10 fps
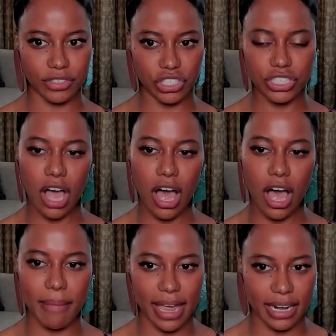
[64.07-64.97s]
she saw
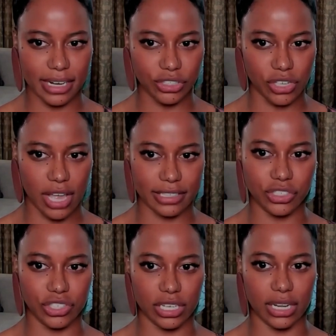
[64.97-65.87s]
my initial
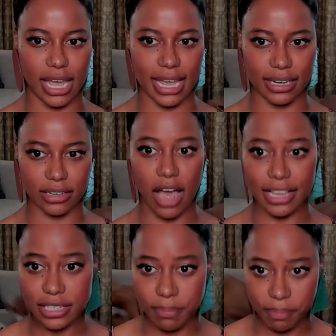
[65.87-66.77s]
audition and
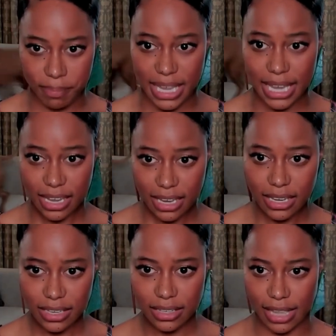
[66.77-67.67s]
got to pick
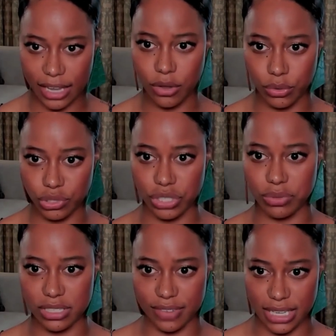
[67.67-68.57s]
like who she
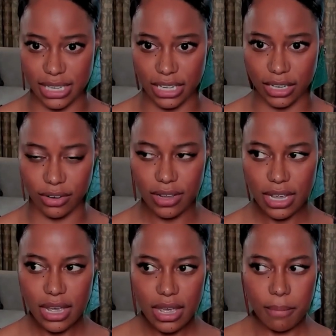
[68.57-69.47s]
was feeling you know
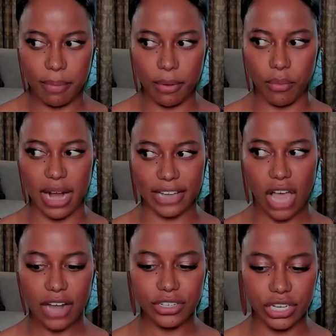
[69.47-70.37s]
mm-hmm. but when i
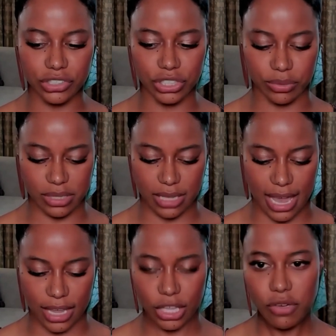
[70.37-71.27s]
talked to her she was
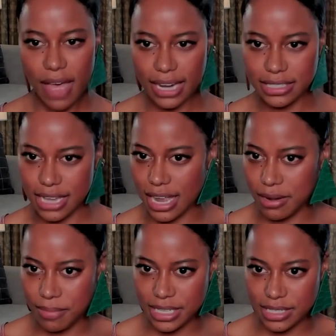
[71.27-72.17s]
like you've had a stand
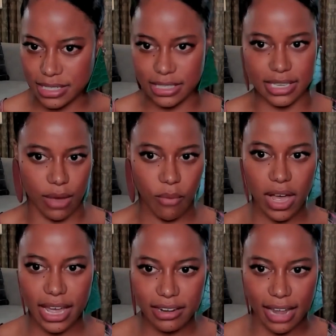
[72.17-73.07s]
in me since day
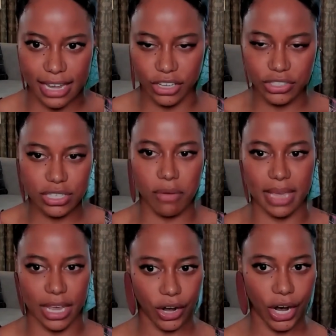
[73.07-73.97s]
one like you're so
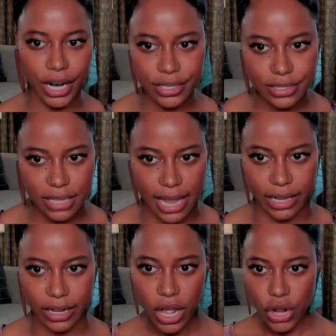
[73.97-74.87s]
me it hurts
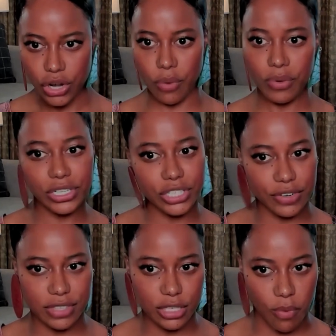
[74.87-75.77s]
like no one
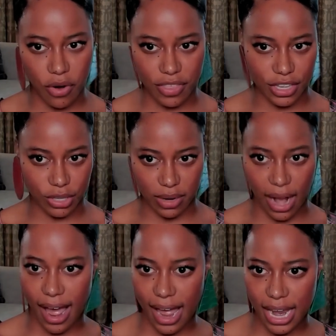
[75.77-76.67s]
deserves this more than you and
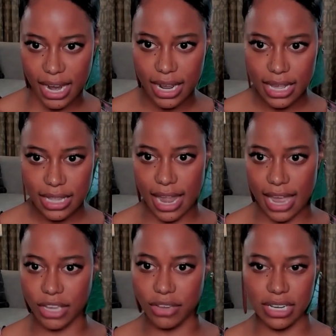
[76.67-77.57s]
i like
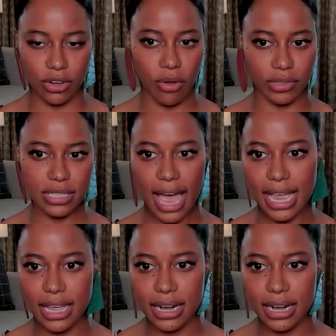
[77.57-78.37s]
you need to hold tight